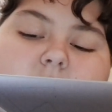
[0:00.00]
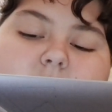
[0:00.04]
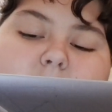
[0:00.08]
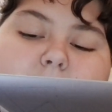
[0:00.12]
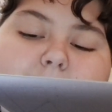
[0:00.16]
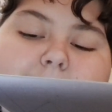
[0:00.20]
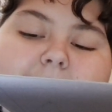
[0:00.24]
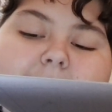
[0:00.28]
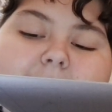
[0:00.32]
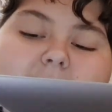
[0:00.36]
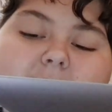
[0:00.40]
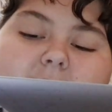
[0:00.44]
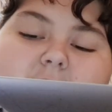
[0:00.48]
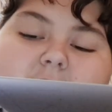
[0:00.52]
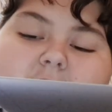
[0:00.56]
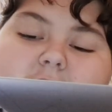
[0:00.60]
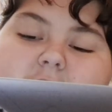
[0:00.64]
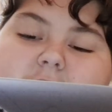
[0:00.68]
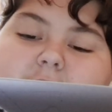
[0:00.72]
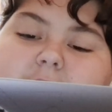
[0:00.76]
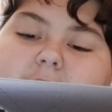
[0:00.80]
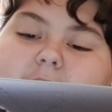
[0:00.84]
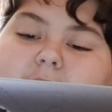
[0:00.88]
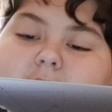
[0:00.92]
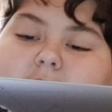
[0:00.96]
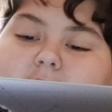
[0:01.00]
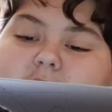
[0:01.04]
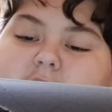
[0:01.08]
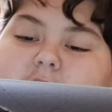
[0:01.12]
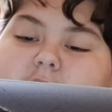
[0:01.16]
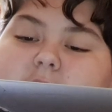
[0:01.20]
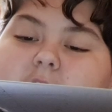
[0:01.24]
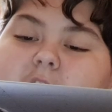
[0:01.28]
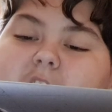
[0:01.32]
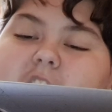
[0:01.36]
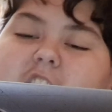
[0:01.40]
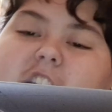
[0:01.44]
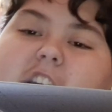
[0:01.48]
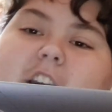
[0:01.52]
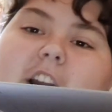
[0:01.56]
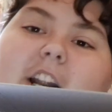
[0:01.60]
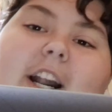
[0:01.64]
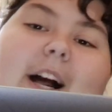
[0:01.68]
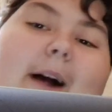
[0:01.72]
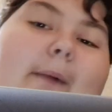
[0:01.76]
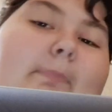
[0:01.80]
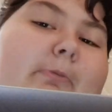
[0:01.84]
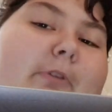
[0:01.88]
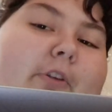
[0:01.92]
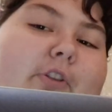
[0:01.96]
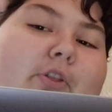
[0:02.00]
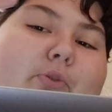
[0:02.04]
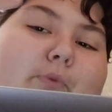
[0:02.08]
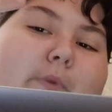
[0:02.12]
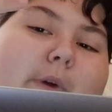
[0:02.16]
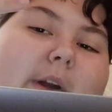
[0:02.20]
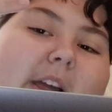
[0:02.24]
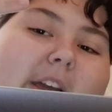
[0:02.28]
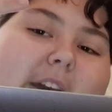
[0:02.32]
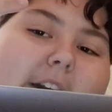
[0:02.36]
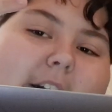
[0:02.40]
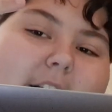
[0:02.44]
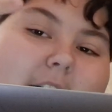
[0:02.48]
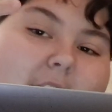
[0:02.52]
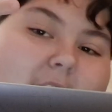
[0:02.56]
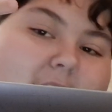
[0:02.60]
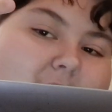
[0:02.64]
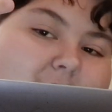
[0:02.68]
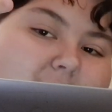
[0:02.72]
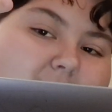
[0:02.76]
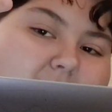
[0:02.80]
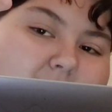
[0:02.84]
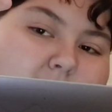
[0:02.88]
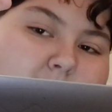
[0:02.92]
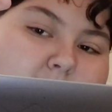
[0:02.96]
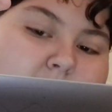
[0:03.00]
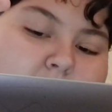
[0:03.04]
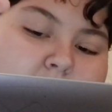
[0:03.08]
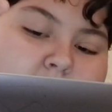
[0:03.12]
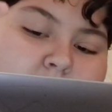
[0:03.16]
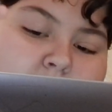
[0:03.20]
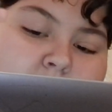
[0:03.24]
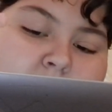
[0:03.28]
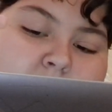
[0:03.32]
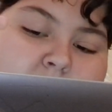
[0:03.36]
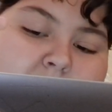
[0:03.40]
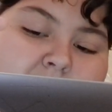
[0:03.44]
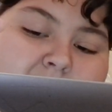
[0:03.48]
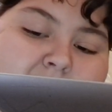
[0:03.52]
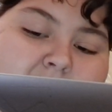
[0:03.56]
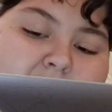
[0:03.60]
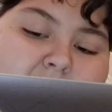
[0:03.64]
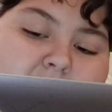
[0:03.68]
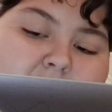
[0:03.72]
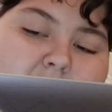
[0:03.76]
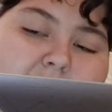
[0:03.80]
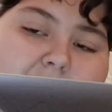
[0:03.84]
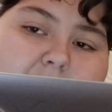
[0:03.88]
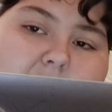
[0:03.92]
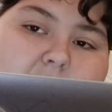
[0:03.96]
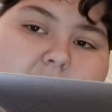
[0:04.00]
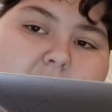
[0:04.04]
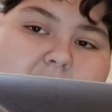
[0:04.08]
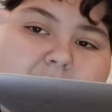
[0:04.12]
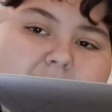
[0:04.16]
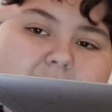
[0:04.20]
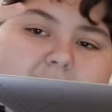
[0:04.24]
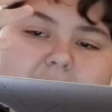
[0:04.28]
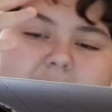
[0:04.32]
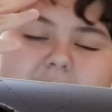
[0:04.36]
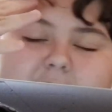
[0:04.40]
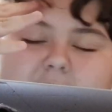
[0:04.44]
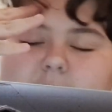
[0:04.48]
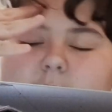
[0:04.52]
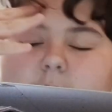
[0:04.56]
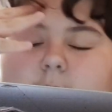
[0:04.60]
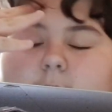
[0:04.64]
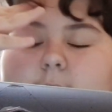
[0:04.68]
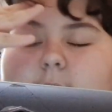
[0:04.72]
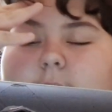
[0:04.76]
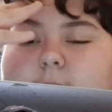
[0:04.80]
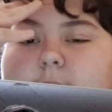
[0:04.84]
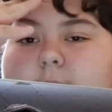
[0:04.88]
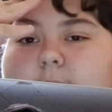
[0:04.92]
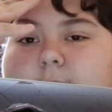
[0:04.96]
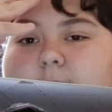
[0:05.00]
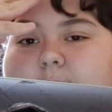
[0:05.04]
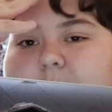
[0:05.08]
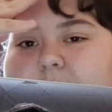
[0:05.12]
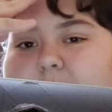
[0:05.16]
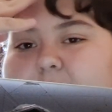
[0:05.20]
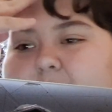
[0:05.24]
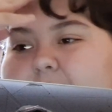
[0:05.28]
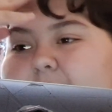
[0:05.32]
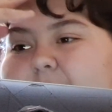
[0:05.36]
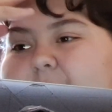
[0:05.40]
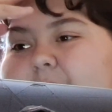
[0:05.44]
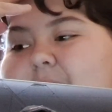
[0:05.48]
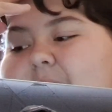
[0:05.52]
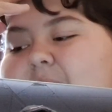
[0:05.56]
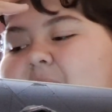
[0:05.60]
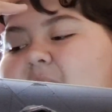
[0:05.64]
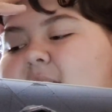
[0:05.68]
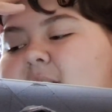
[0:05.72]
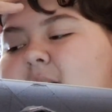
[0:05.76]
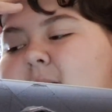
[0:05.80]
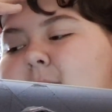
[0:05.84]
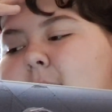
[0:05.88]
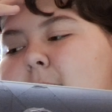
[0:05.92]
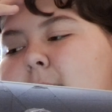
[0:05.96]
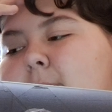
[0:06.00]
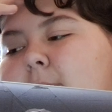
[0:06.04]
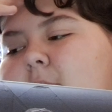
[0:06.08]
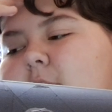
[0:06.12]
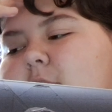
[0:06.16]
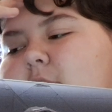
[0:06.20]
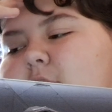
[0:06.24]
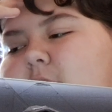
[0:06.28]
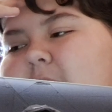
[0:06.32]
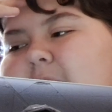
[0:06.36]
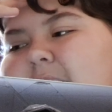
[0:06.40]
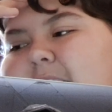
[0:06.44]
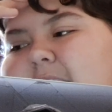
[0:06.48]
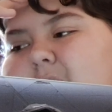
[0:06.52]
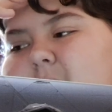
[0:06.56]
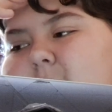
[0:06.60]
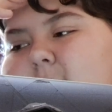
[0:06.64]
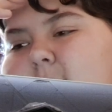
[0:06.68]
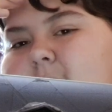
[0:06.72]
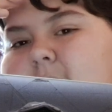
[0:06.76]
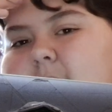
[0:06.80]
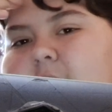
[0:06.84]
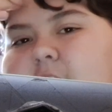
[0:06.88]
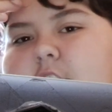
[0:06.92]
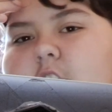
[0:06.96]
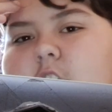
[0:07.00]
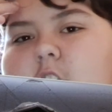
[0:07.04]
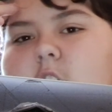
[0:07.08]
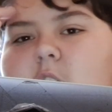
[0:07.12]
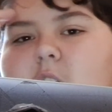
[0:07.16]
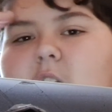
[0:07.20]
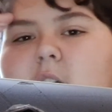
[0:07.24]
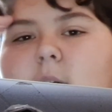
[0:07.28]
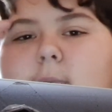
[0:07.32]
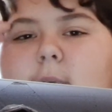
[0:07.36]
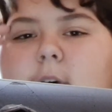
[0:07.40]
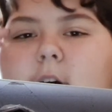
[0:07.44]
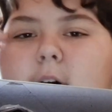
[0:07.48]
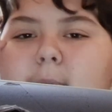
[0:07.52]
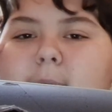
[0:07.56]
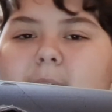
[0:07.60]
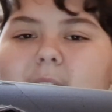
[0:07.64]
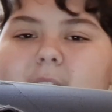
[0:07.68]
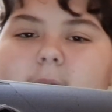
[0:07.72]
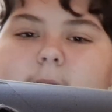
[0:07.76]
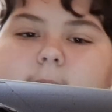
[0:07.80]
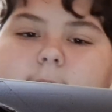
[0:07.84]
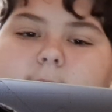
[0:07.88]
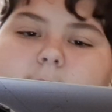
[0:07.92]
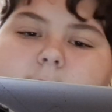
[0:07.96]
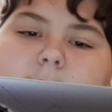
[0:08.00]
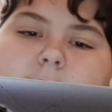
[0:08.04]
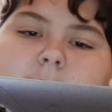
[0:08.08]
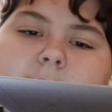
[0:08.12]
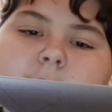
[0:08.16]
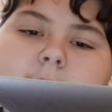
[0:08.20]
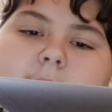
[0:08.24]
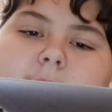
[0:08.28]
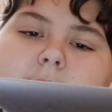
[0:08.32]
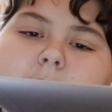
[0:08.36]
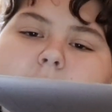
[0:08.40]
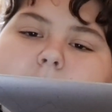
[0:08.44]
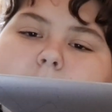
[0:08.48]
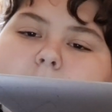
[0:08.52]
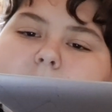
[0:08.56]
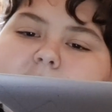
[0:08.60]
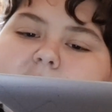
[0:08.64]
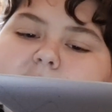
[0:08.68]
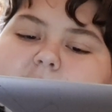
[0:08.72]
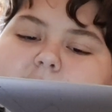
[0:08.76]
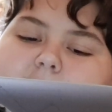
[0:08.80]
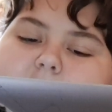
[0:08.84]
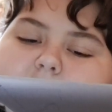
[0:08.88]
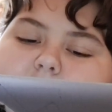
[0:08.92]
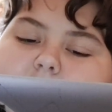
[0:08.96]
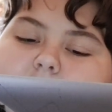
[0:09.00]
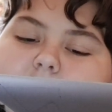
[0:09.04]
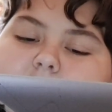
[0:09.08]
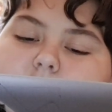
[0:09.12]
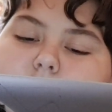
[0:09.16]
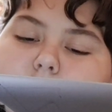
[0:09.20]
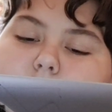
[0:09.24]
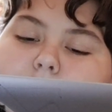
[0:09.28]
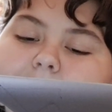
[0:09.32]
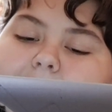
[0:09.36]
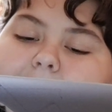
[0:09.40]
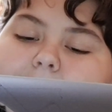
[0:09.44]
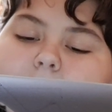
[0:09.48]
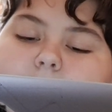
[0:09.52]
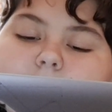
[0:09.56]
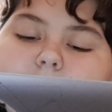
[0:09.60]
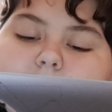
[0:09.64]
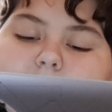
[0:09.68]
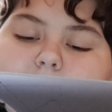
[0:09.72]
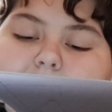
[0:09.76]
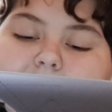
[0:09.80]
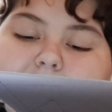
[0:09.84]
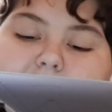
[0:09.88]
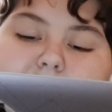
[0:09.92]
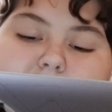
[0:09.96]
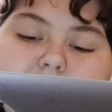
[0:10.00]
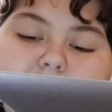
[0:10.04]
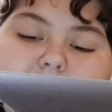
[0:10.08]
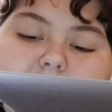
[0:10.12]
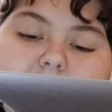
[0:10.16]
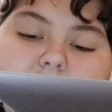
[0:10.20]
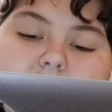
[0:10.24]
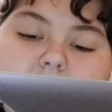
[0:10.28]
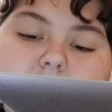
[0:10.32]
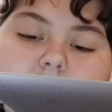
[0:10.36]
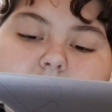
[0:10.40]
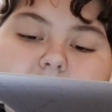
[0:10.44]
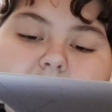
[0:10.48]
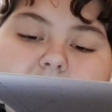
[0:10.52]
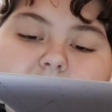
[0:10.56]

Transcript: My English is not Englishing. She adopted 3 kids. I can't remember their names at the current moment, but they do have names.